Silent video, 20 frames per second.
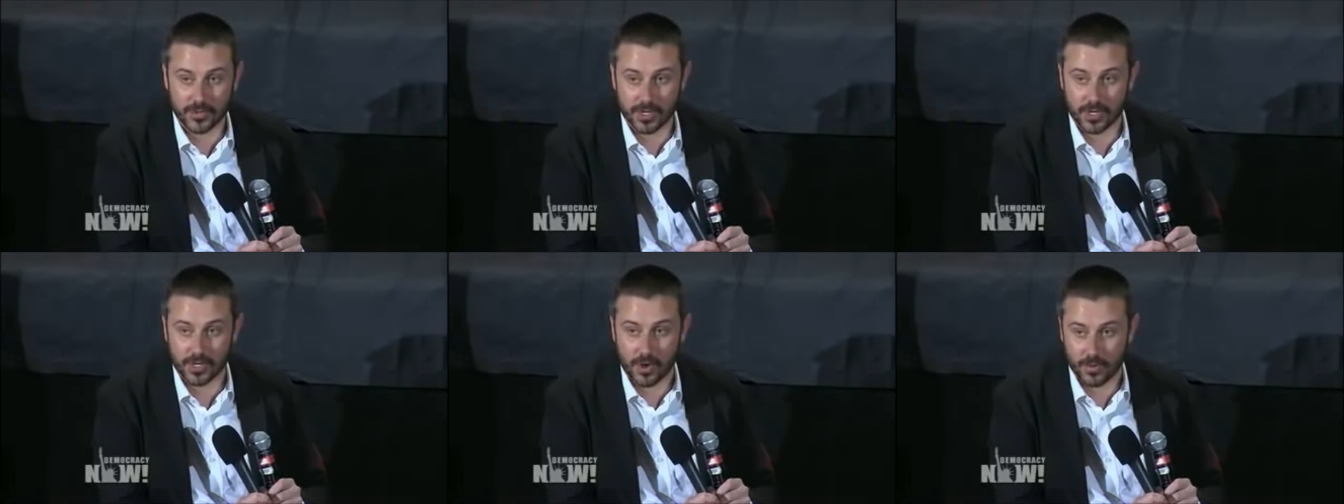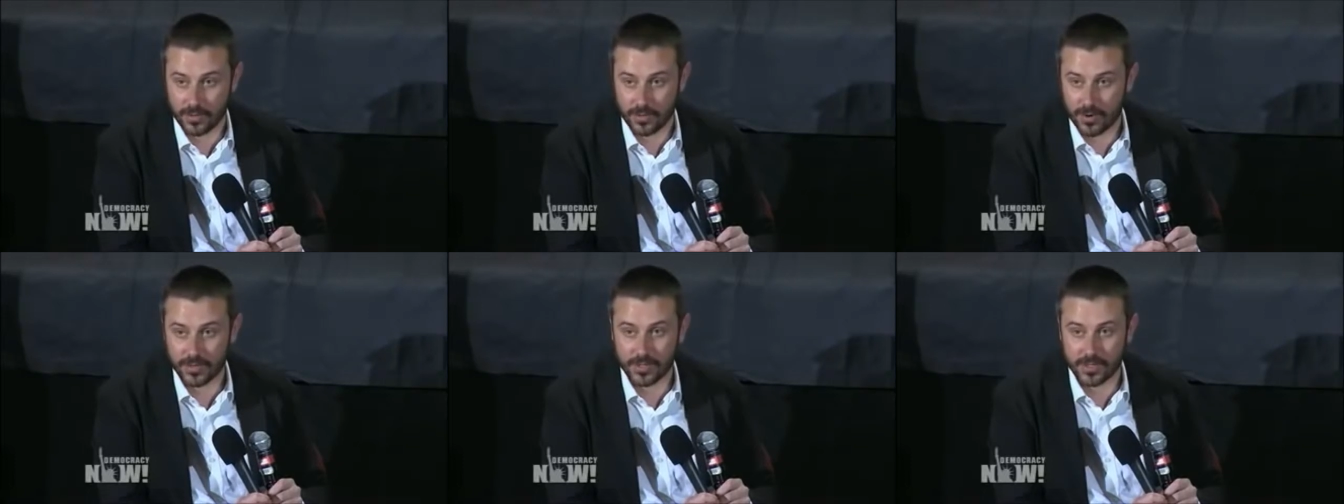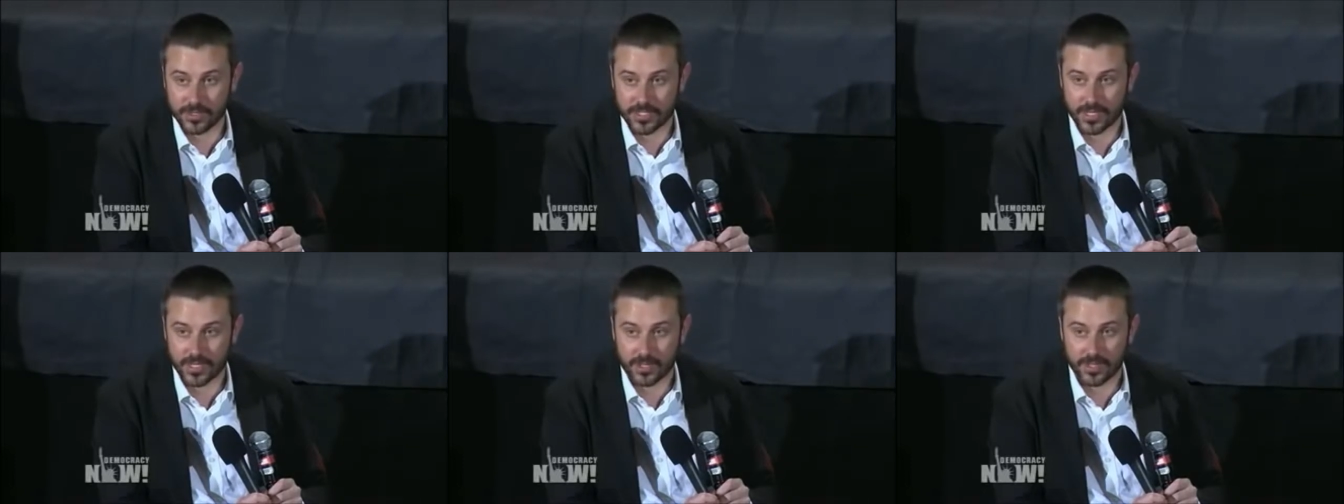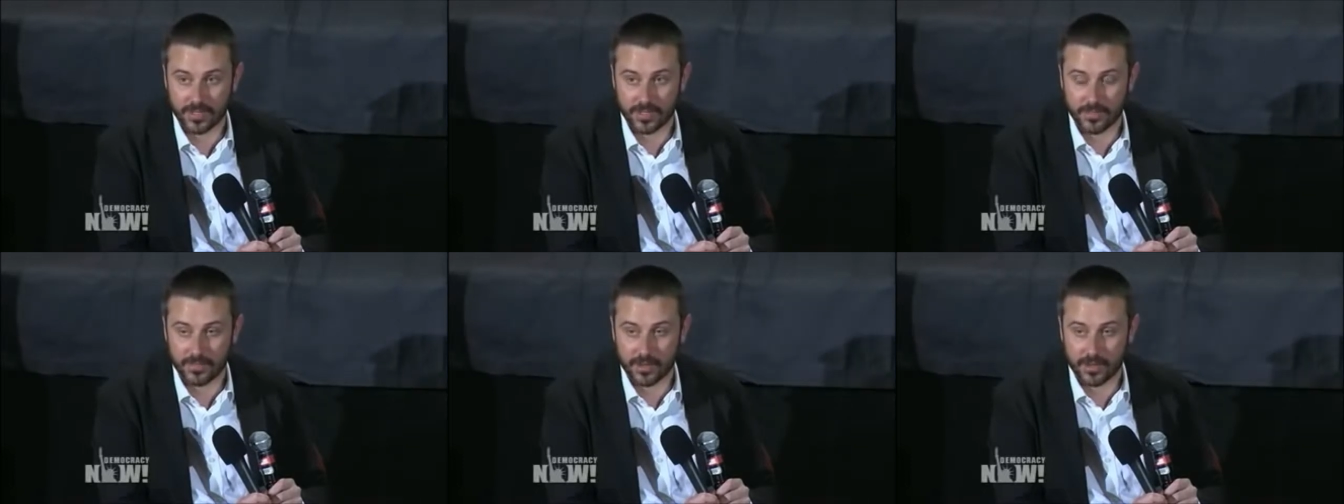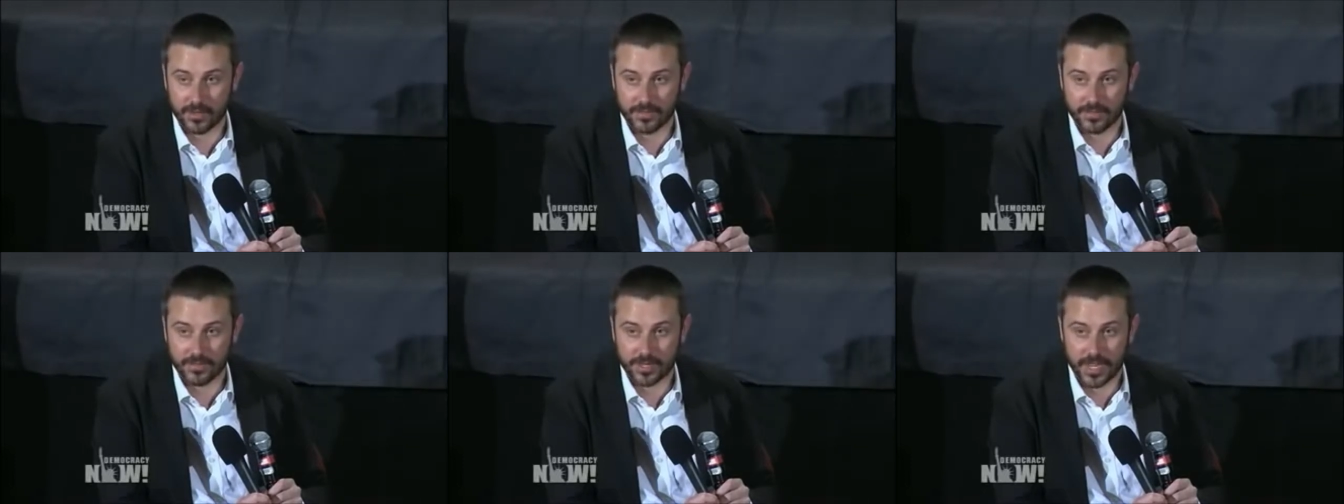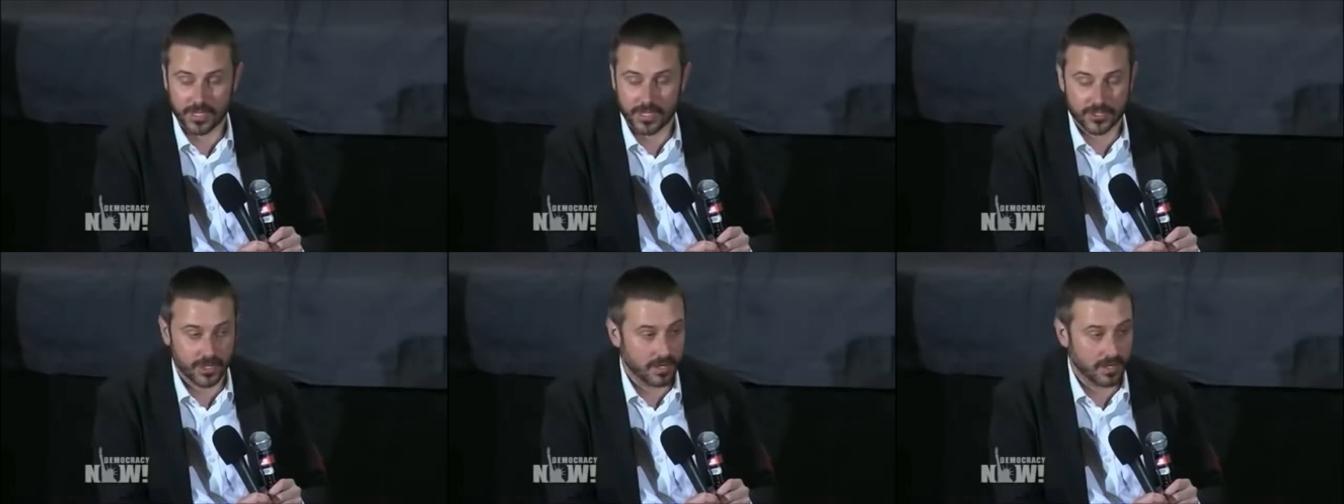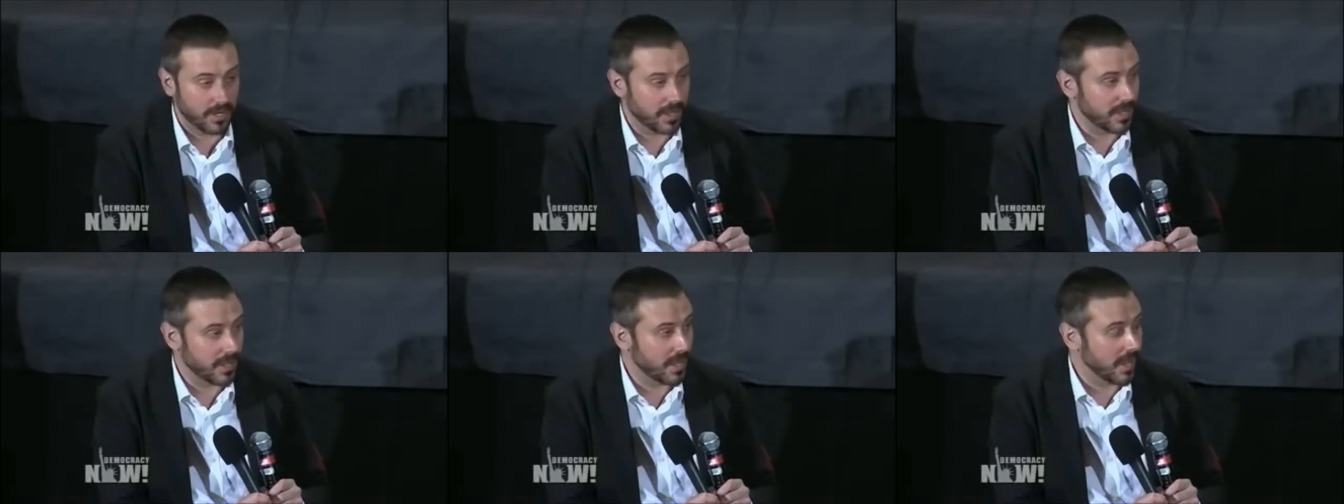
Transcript: you can go there, and they're still in the middle of the desert.